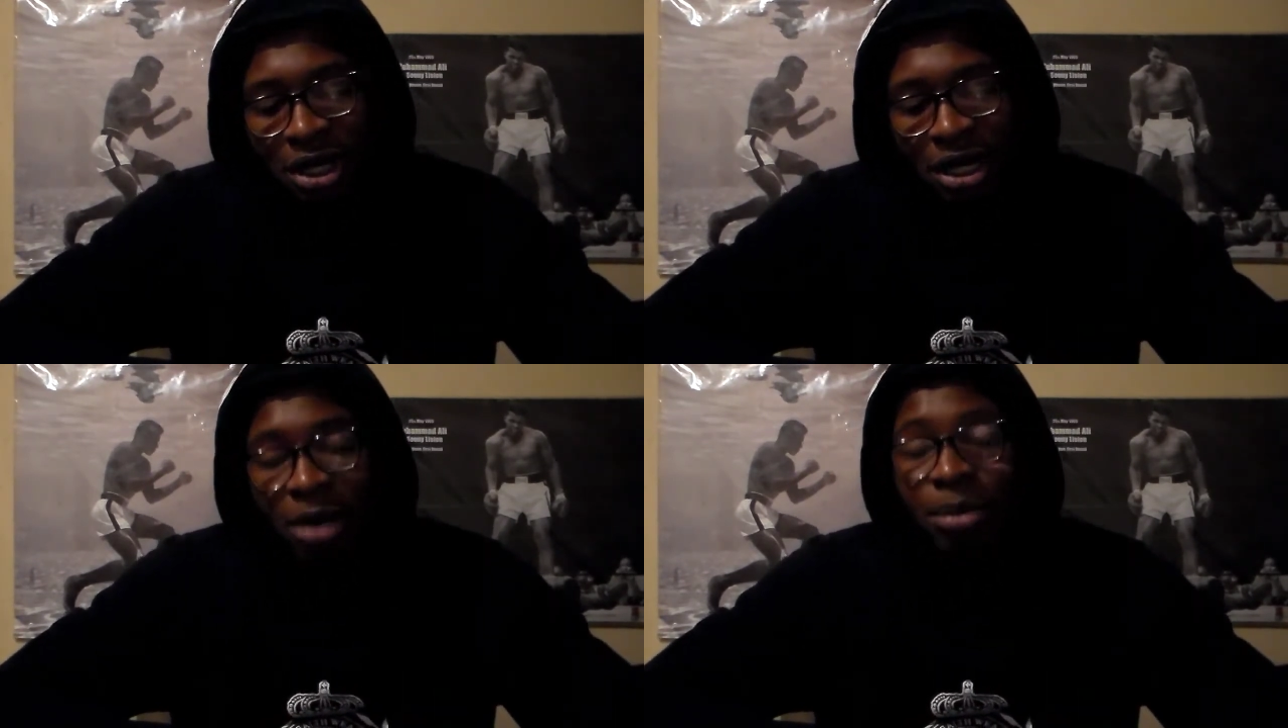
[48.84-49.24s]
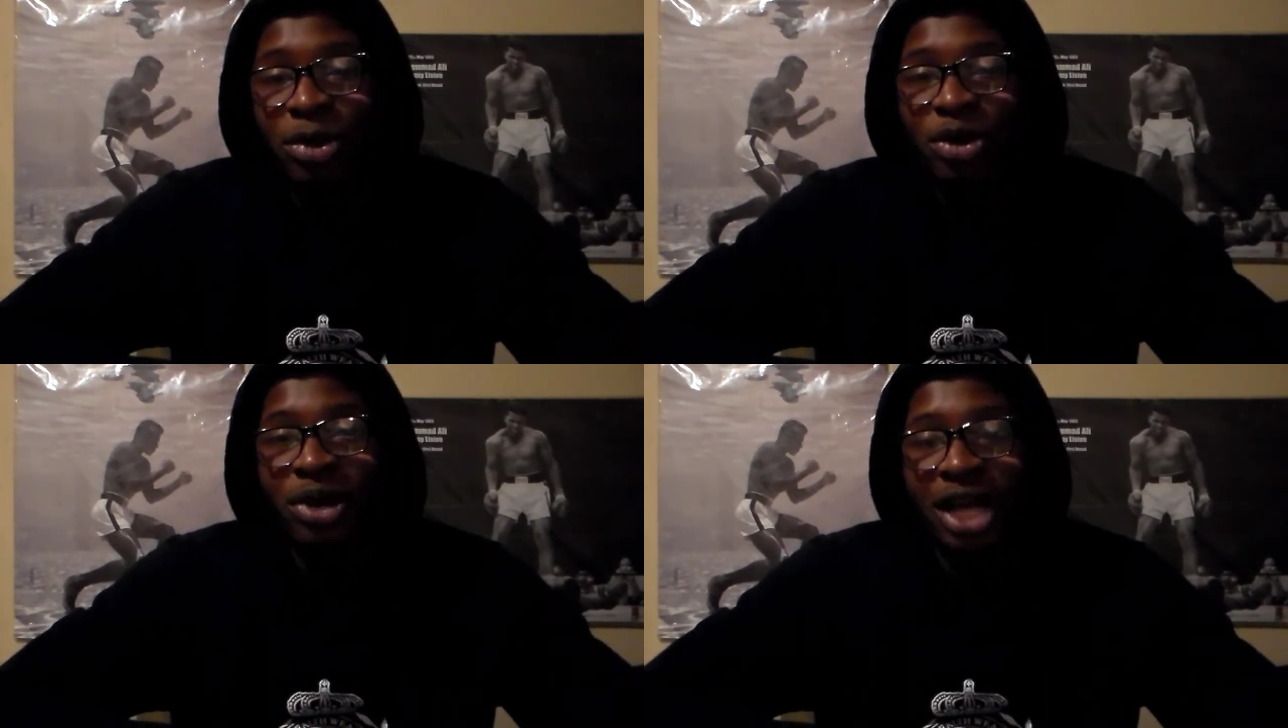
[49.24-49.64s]
And
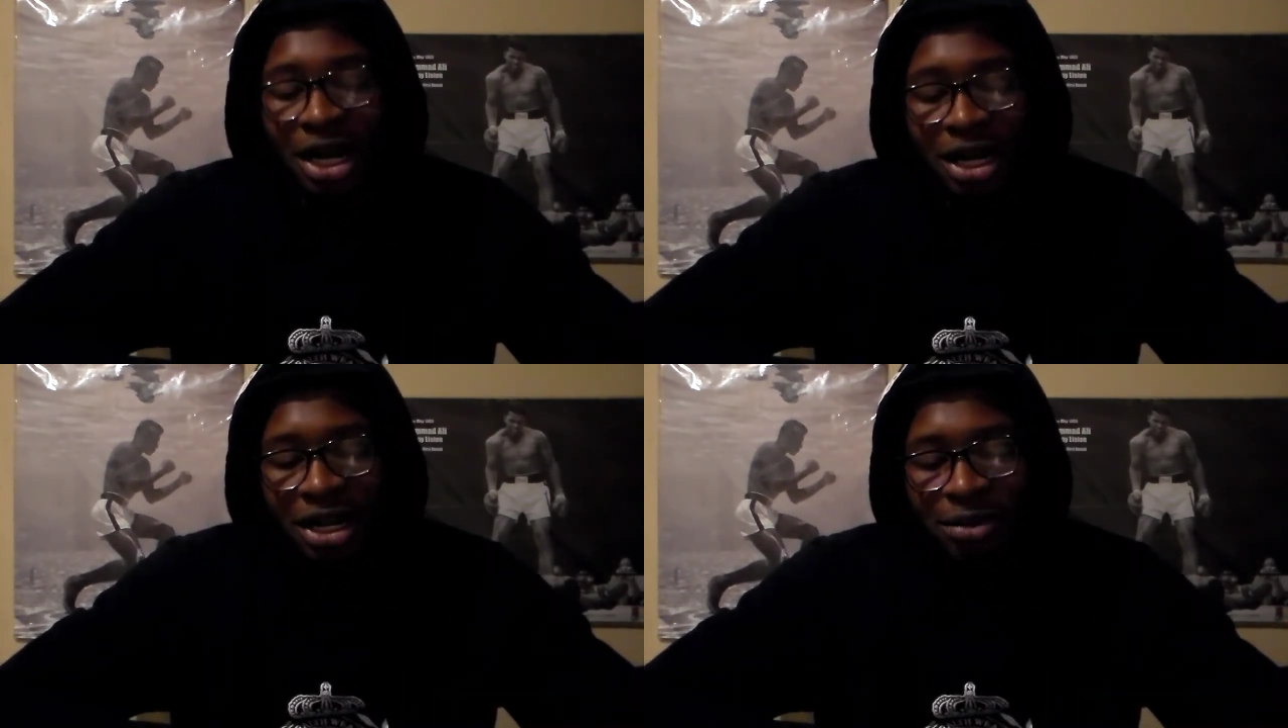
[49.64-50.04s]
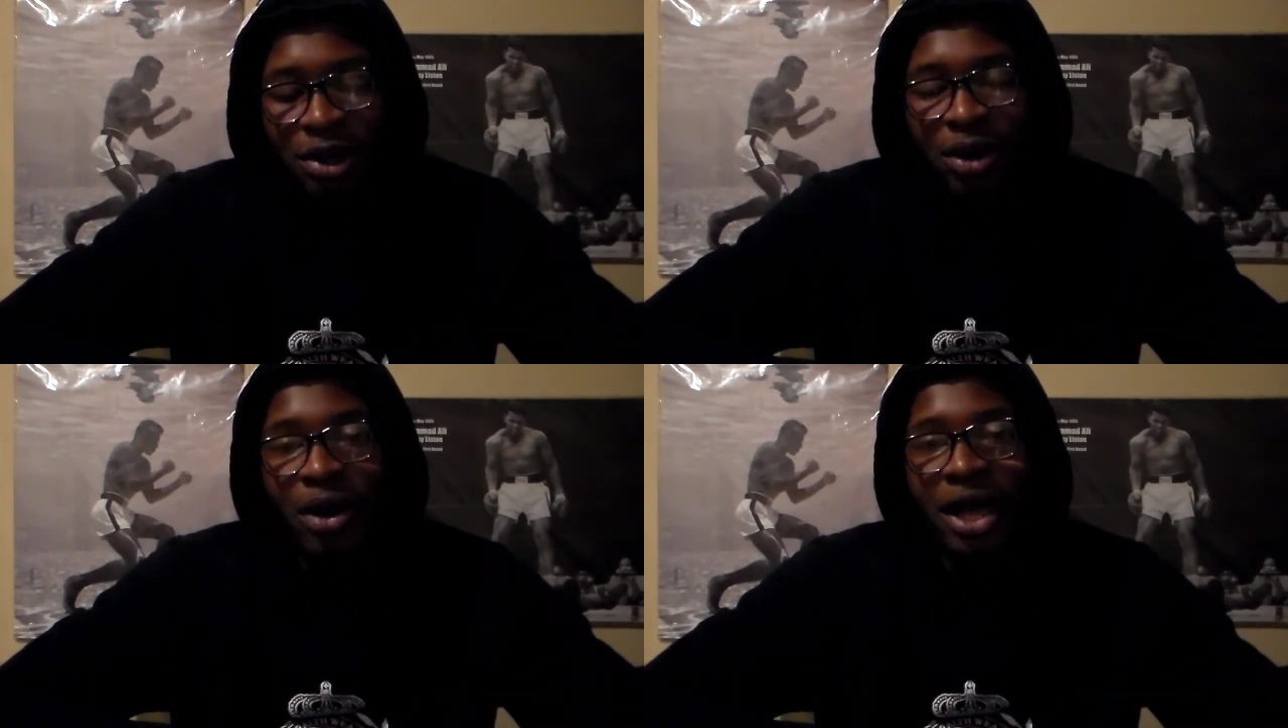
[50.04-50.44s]
I'm going to be reacting to this.
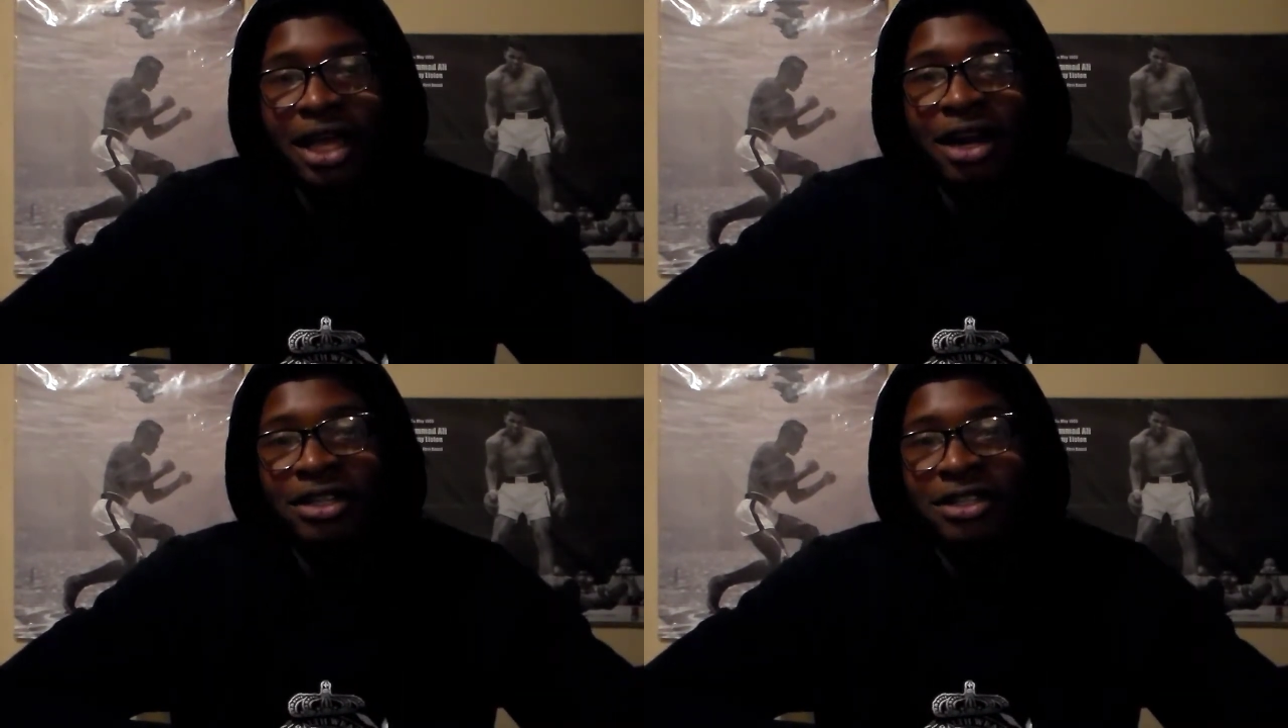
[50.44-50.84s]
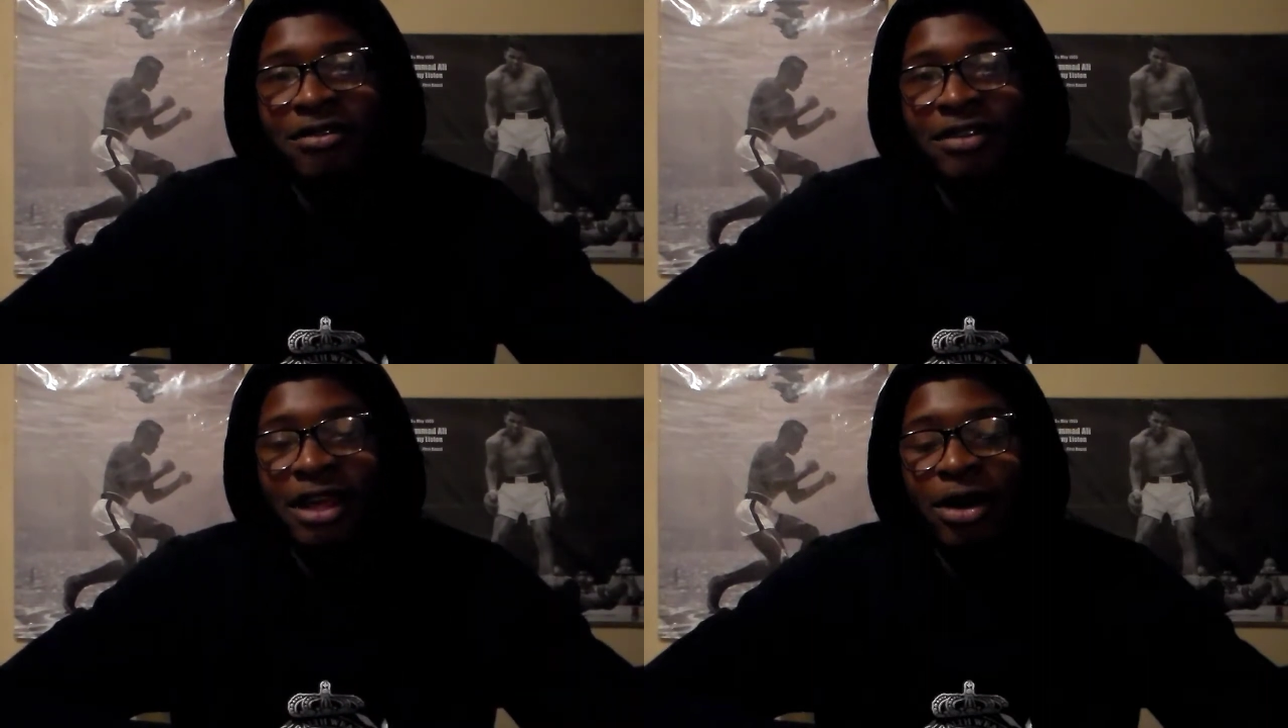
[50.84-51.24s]
We going to go ahead and get into
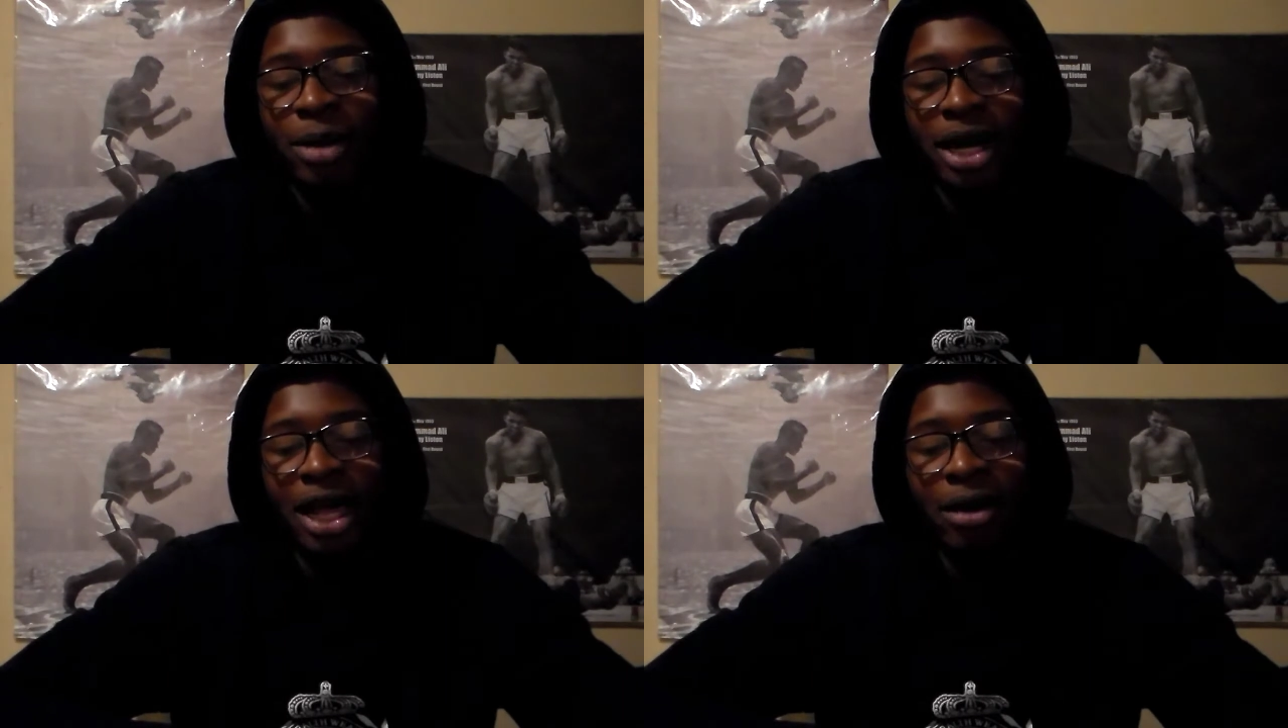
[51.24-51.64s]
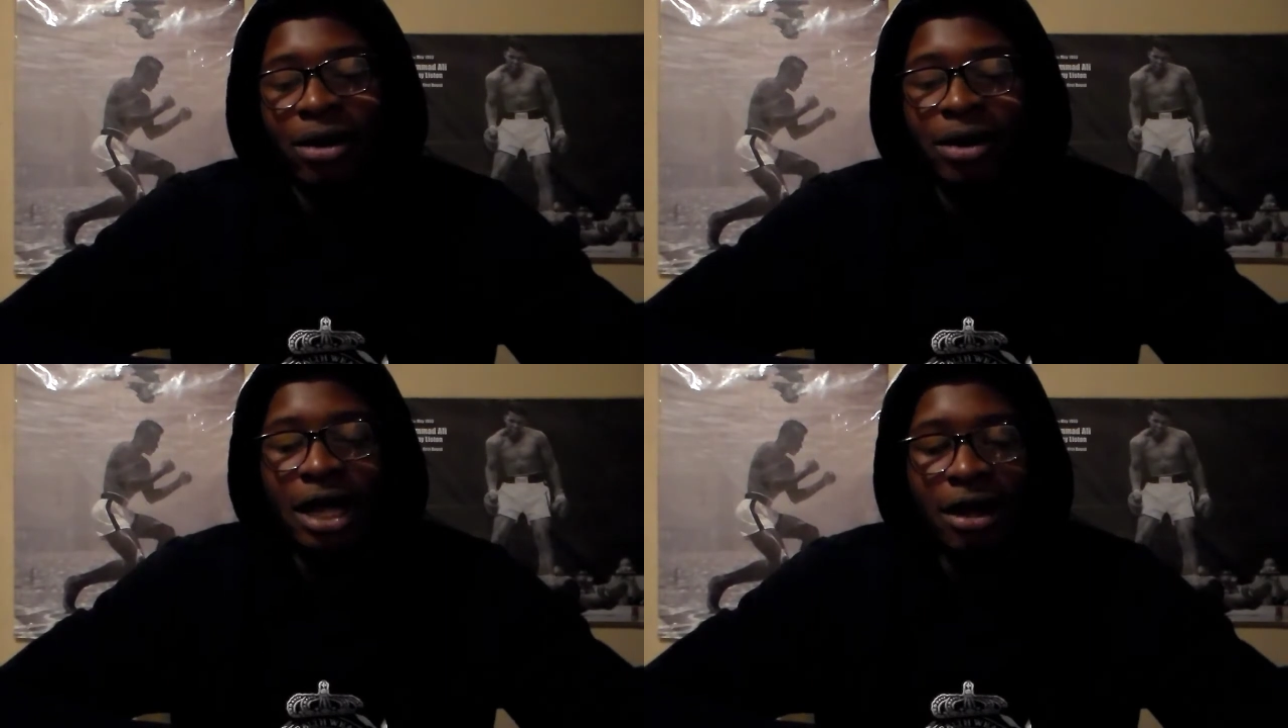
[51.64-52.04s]
the video, man. I ain't going
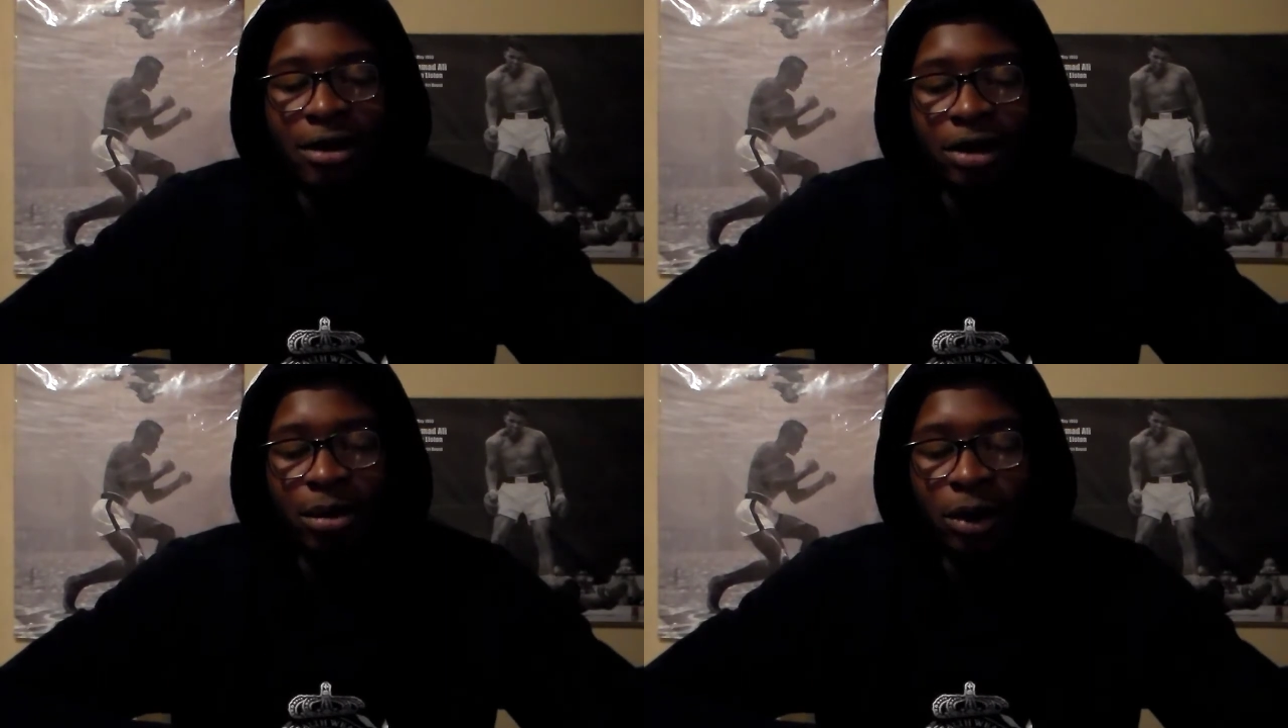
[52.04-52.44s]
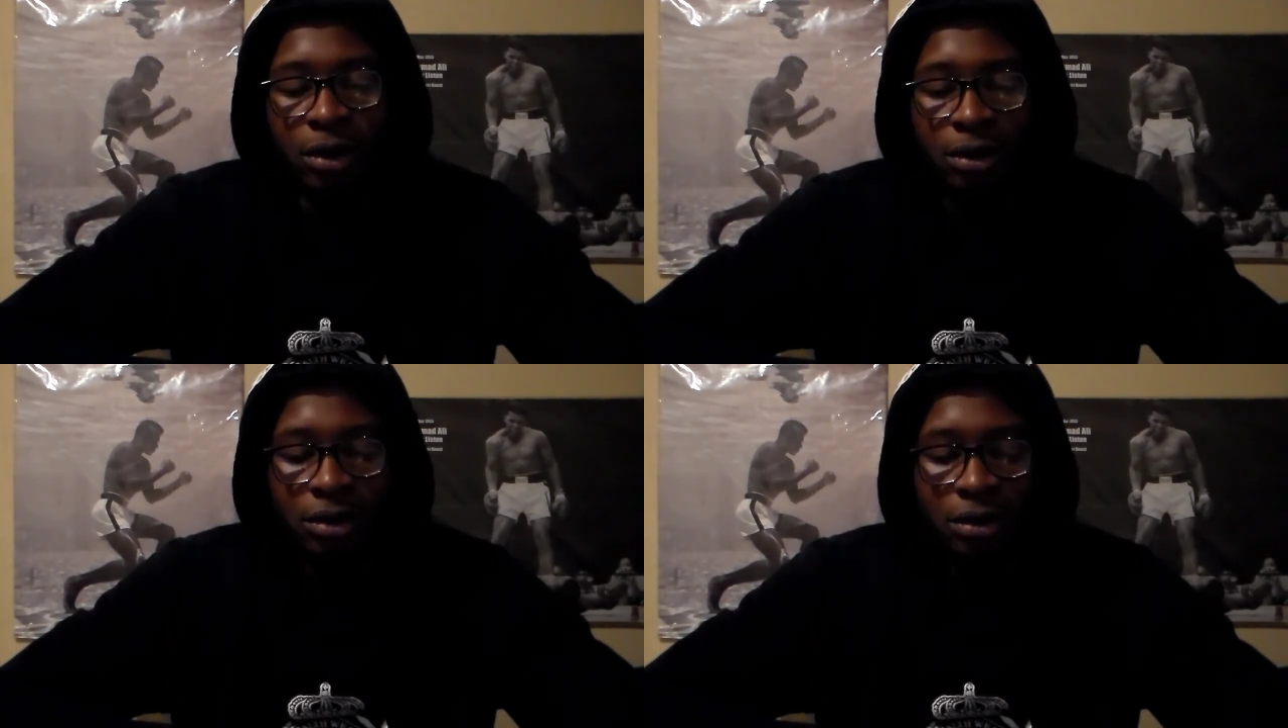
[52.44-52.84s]
to hold y'all up no more.